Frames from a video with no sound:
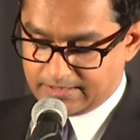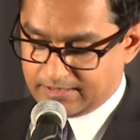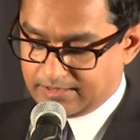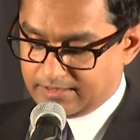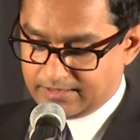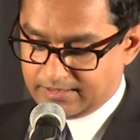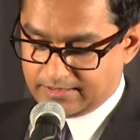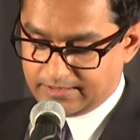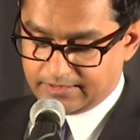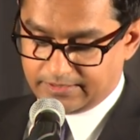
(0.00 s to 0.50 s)

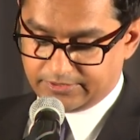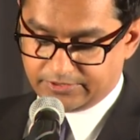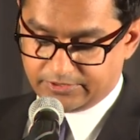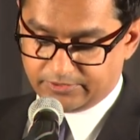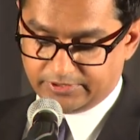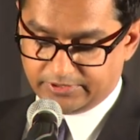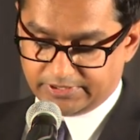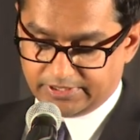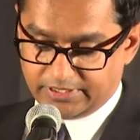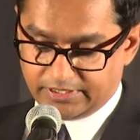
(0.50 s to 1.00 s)

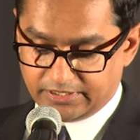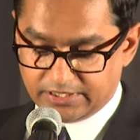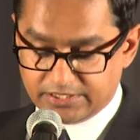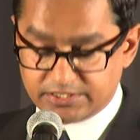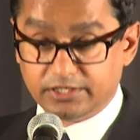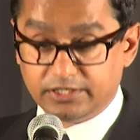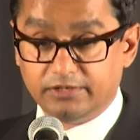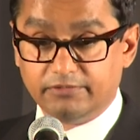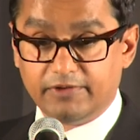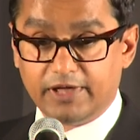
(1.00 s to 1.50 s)
During the
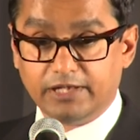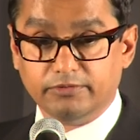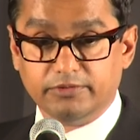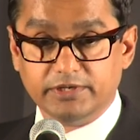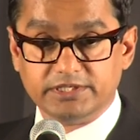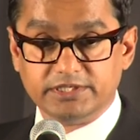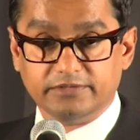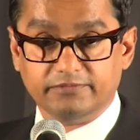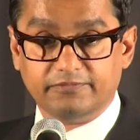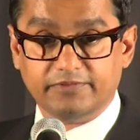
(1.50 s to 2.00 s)
initial
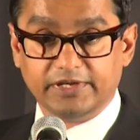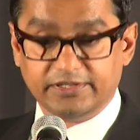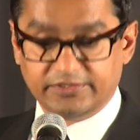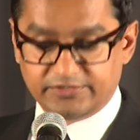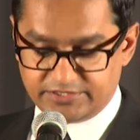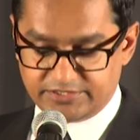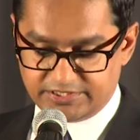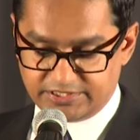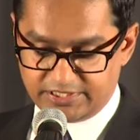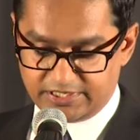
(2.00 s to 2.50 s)
evaluation
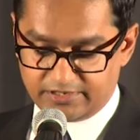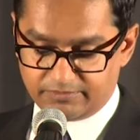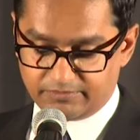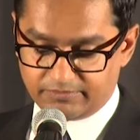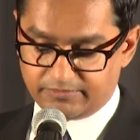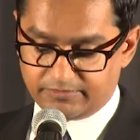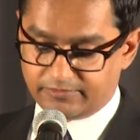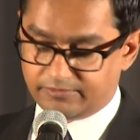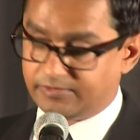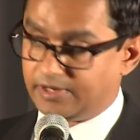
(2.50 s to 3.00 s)
phase,
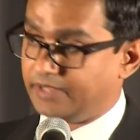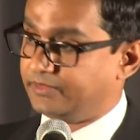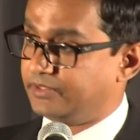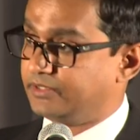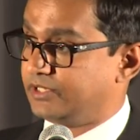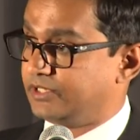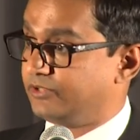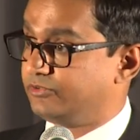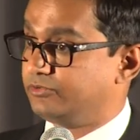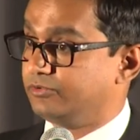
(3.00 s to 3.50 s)
GM ran the
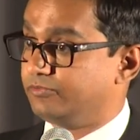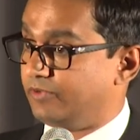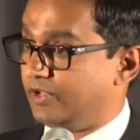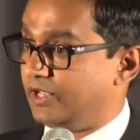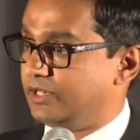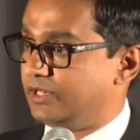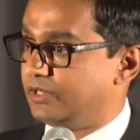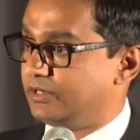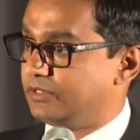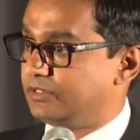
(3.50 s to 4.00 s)
test to
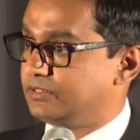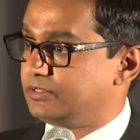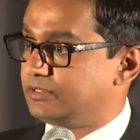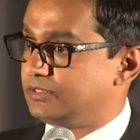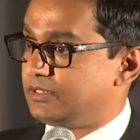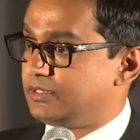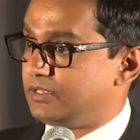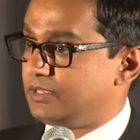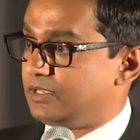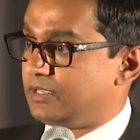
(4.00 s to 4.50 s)
failure,
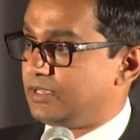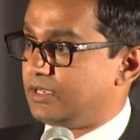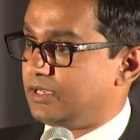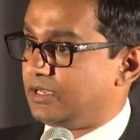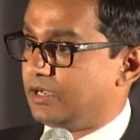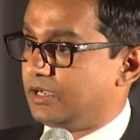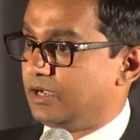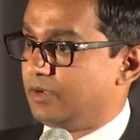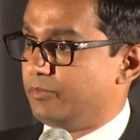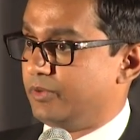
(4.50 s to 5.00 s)

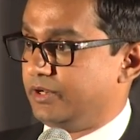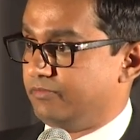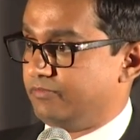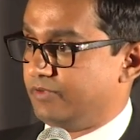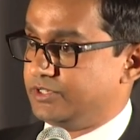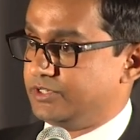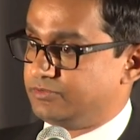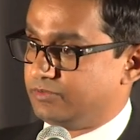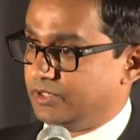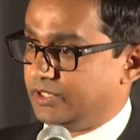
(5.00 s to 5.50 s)
but
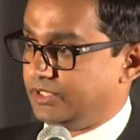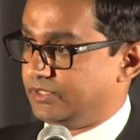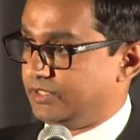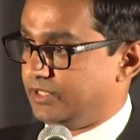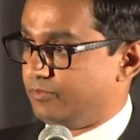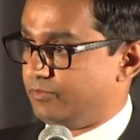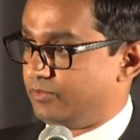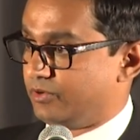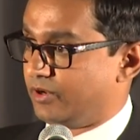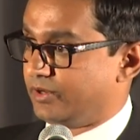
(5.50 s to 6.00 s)
eventually
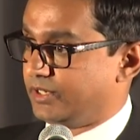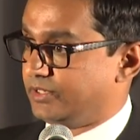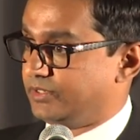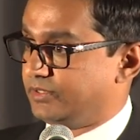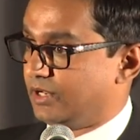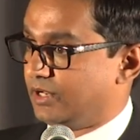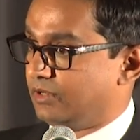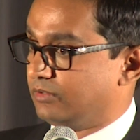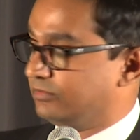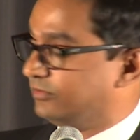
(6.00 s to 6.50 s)
they brought
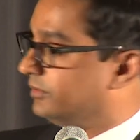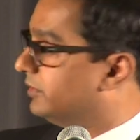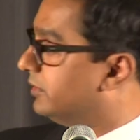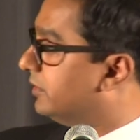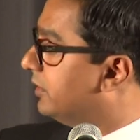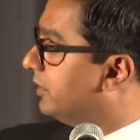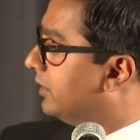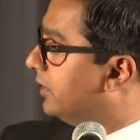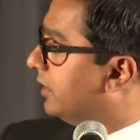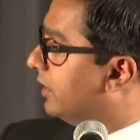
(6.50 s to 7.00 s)
it down
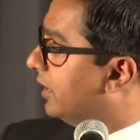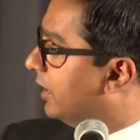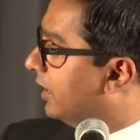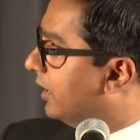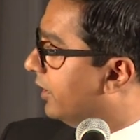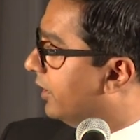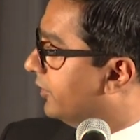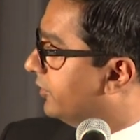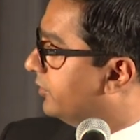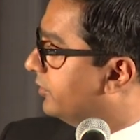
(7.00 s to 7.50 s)

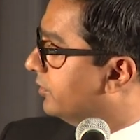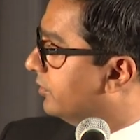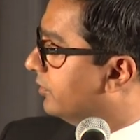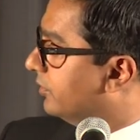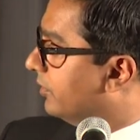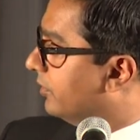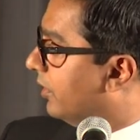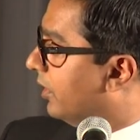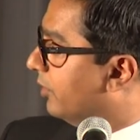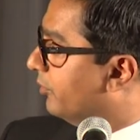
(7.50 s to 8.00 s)

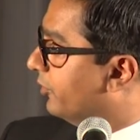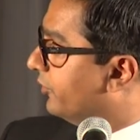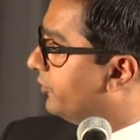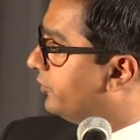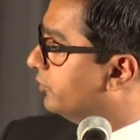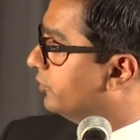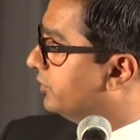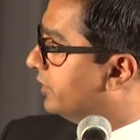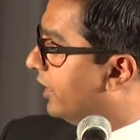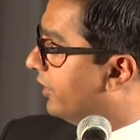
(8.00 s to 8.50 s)
to
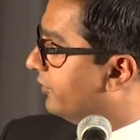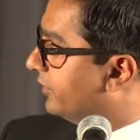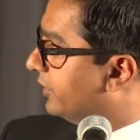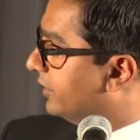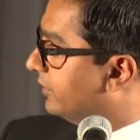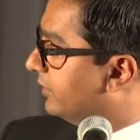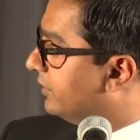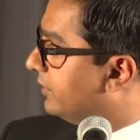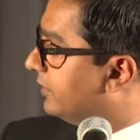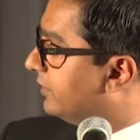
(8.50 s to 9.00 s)
almost
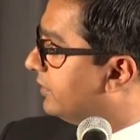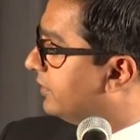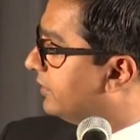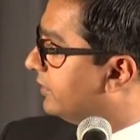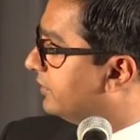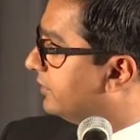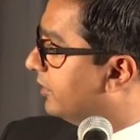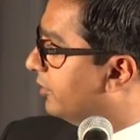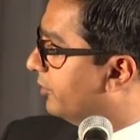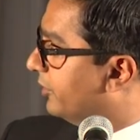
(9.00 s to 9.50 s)
2,000
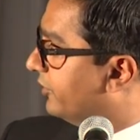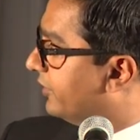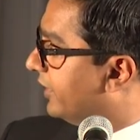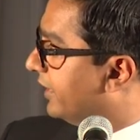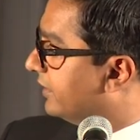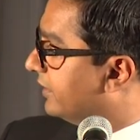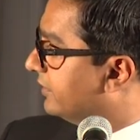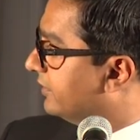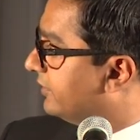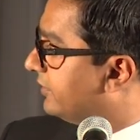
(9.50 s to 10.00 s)
thermal
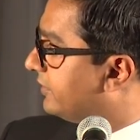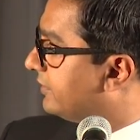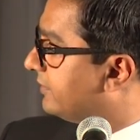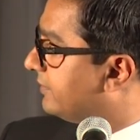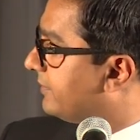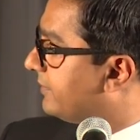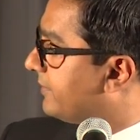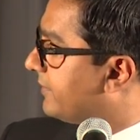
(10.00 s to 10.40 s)
cycles.